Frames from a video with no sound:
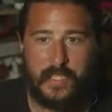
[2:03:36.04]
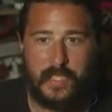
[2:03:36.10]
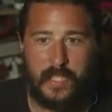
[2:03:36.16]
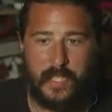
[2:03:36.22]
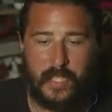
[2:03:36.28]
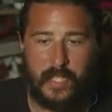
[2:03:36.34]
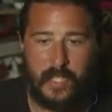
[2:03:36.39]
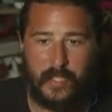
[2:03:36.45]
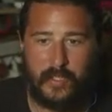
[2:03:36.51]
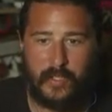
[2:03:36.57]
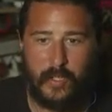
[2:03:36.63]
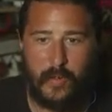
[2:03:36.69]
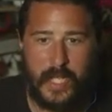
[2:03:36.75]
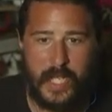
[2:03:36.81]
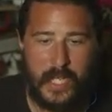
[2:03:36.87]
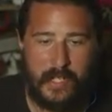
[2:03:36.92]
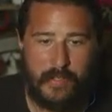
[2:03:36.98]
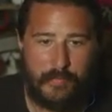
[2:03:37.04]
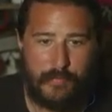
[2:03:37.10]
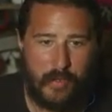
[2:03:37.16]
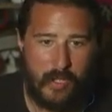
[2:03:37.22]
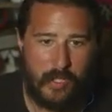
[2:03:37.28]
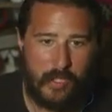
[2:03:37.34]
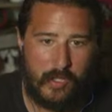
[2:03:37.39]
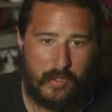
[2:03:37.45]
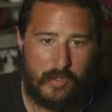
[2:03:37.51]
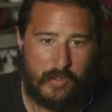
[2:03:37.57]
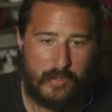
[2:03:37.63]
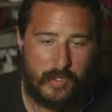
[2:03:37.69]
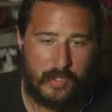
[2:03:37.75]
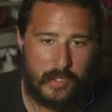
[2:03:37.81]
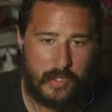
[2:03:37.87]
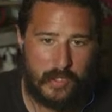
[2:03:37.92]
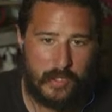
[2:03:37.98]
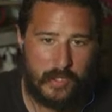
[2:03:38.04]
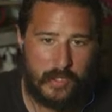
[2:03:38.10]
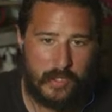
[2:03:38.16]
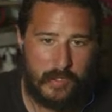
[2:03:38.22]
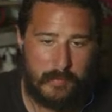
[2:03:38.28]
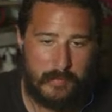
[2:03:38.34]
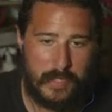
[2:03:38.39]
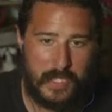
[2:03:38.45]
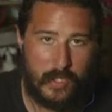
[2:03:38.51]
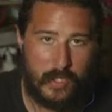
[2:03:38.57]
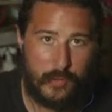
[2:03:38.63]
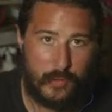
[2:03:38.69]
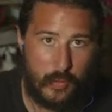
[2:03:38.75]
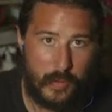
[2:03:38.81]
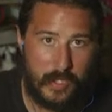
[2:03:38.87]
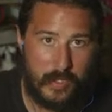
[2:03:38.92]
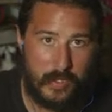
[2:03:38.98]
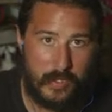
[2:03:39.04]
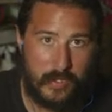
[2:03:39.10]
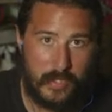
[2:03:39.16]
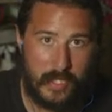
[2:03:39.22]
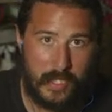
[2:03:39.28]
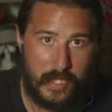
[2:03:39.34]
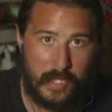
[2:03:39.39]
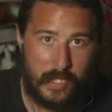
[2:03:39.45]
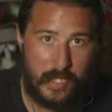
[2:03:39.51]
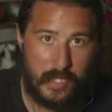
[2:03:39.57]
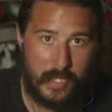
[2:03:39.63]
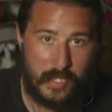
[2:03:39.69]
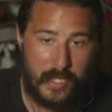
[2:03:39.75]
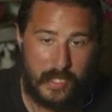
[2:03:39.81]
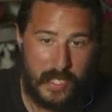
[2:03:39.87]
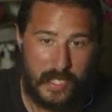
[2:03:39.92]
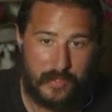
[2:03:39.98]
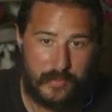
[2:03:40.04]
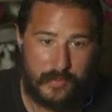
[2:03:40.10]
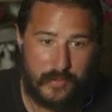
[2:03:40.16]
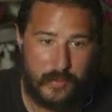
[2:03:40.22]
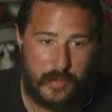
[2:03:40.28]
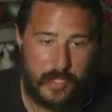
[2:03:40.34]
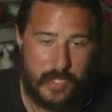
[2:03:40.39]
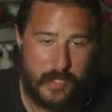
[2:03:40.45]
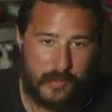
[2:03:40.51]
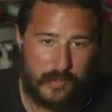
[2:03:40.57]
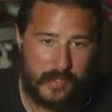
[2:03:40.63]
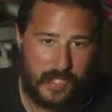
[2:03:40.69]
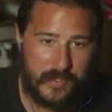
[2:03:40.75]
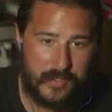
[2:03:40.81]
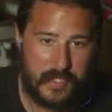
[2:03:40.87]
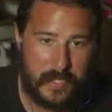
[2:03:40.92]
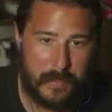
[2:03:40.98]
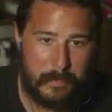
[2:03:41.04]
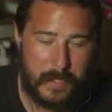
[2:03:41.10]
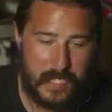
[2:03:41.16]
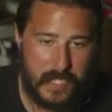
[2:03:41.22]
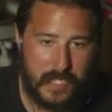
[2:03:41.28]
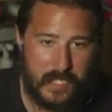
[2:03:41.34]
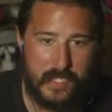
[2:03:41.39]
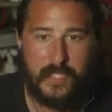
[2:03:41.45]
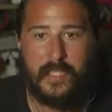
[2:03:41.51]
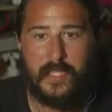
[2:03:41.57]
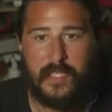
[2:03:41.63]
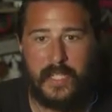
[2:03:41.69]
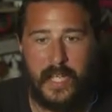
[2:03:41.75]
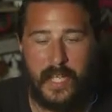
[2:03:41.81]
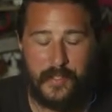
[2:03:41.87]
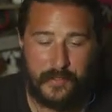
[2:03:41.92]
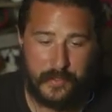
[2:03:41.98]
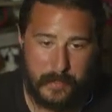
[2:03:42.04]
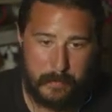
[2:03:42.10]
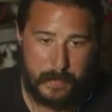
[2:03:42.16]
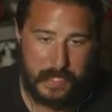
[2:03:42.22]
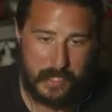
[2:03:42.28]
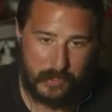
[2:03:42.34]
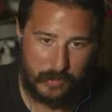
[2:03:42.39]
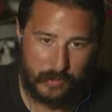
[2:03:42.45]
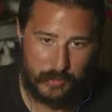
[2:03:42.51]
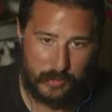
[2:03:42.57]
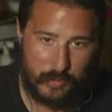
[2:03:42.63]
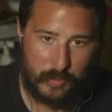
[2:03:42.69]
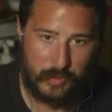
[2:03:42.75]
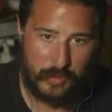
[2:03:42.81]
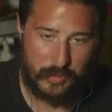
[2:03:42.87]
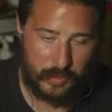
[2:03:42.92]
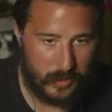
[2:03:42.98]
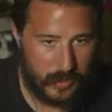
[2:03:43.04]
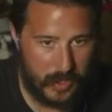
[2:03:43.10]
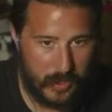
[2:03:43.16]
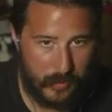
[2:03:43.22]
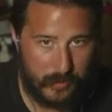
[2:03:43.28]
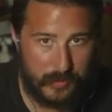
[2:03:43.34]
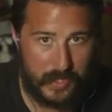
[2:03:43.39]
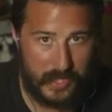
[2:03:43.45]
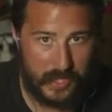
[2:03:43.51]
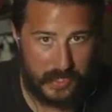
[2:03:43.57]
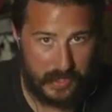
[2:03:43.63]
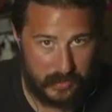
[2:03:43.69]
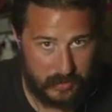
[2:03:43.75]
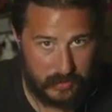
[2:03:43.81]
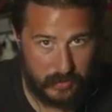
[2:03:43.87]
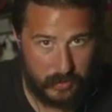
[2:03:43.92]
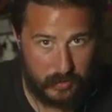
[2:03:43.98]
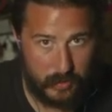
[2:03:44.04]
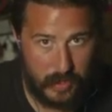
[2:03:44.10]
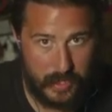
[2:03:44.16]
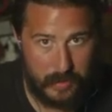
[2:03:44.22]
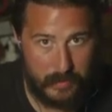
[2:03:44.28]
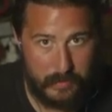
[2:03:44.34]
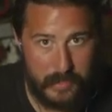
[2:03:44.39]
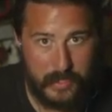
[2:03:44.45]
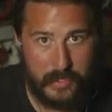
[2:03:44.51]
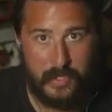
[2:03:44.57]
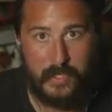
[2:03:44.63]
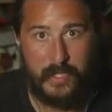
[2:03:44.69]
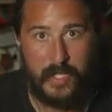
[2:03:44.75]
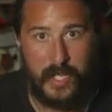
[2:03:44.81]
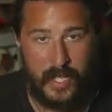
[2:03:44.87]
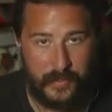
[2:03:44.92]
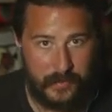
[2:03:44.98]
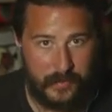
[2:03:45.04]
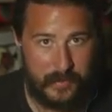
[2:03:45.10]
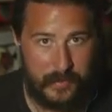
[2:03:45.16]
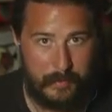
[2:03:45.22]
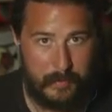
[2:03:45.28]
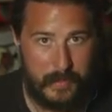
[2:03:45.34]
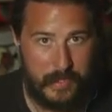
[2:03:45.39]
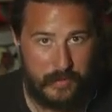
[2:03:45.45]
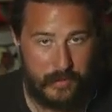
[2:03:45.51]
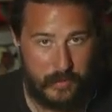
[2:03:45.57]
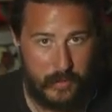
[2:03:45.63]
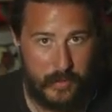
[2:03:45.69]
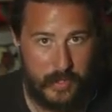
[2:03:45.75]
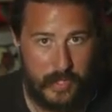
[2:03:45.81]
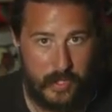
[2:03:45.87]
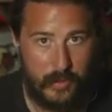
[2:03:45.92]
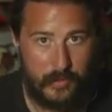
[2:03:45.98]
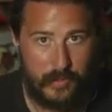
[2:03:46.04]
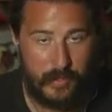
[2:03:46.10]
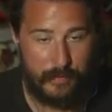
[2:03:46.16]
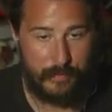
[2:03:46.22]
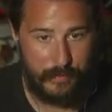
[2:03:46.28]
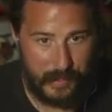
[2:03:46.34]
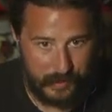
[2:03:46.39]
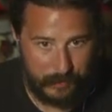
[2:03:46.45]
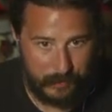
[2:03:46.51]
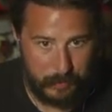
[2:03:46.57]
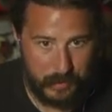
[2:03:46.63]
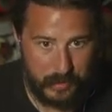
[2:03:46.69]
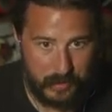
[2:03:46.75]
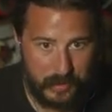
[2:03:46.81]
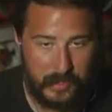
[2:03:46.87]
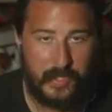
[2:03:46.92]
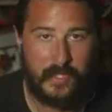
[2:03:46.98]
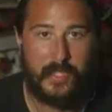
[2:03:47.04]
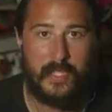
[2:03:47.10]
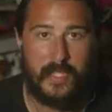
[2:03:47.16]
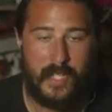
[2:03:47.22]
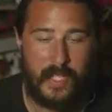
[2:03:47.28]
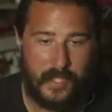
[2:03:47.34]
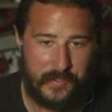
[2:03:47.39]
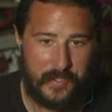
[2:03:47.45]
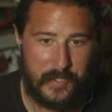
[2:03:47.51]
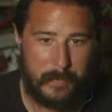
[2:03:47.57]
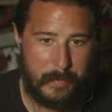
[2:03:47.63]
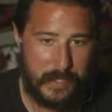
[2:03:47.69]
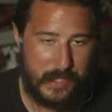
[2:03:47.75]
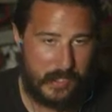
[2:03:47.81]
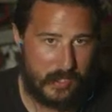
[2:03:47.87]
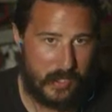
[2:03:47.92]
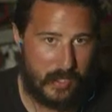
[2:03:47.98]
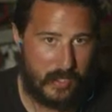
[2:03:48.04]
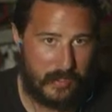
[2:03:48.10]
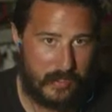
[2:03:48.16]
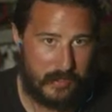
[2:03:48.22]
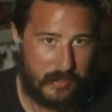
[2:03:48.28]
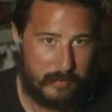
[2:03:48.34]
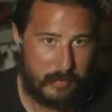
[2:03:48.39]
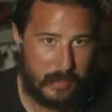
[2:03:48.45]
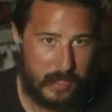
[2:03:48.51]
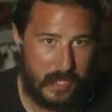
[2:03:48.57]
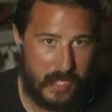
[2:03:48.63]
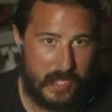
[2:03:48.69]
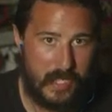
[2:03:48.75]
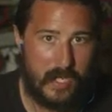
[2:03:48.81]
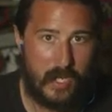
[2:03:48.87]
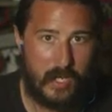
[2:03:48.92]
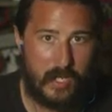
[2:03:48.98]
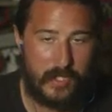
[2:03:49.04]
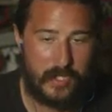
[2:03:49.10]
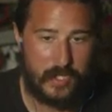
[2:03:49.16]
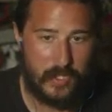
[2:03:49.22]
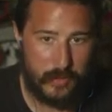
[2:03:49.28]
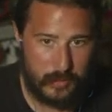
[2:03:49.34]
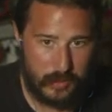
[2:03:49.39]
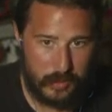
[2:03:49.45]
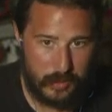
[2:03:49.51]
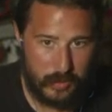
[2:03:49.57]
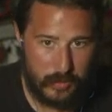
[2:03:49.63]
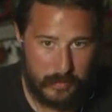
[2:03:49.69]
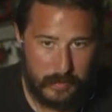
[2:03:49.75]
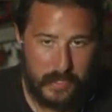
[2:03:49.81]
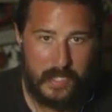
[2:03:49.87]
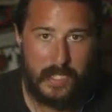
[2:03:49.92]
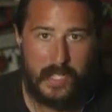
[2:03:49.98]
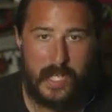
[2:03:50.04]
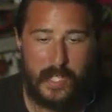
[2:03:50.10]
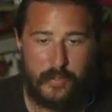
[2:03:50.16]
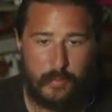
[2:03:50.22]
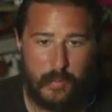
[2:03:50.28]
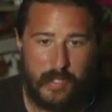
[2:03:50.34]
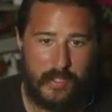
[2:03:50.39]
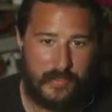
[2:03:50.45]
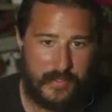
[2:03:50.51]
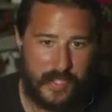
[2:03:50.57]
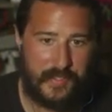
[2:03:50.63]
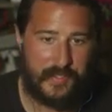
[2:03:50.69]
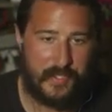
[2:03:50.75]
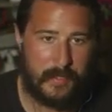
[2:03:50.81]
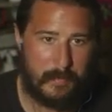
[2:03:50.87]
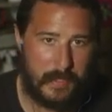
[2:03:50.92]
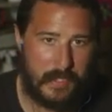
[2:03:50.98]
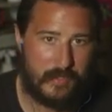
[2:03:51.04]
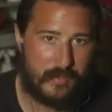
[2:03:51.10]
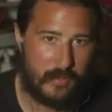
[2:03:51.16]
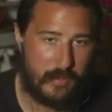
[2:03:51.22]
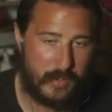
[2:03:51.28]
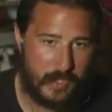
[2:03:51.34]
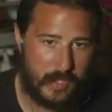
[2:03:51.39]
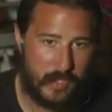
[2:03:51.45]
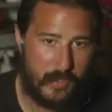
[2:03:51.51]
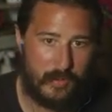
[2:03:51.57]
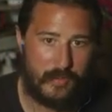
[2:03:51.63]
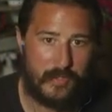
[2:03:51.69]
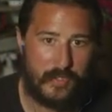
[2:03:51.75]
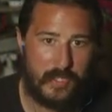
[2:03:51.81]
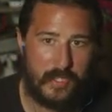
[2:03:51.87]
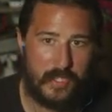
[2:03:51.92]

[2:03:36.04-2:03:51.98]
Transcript: Uh, go ahead and follow uh, me on Twitter uh, at Studios SDP, SDP underscore Studios at Instagram, SDP Studios on Facebook, SDP Sean Doesn't Play on YouTube, as well as SDP Studios